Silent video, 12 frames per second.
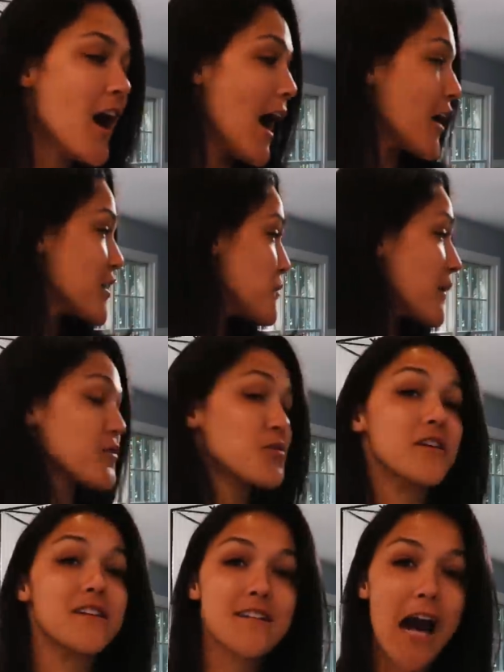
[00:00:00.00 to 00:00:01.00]
I already went through
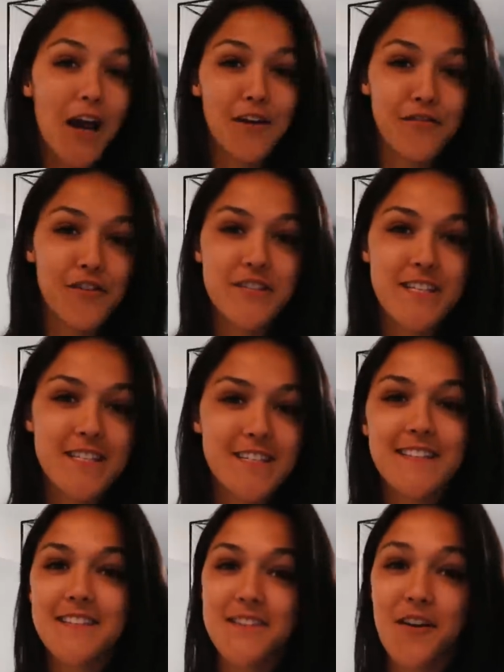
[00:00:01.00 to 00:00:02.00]
the entire first
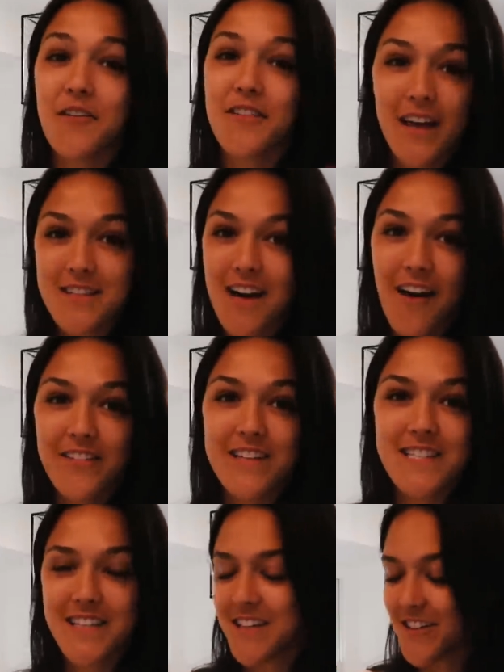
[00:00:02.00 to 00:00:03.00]
season, so that's
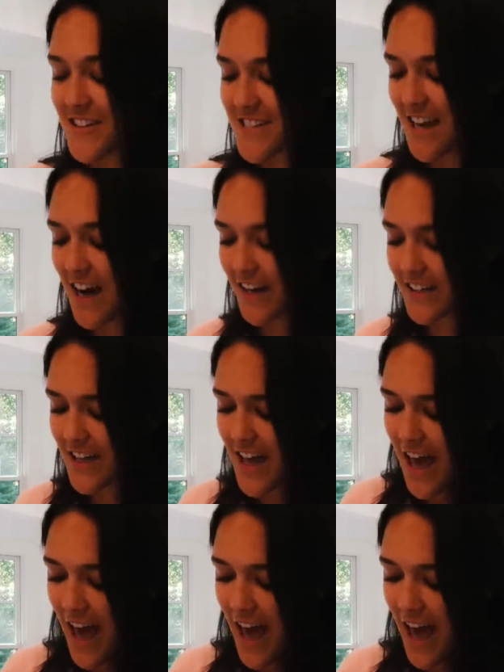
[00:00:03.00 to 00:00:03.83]
obviously a good sign.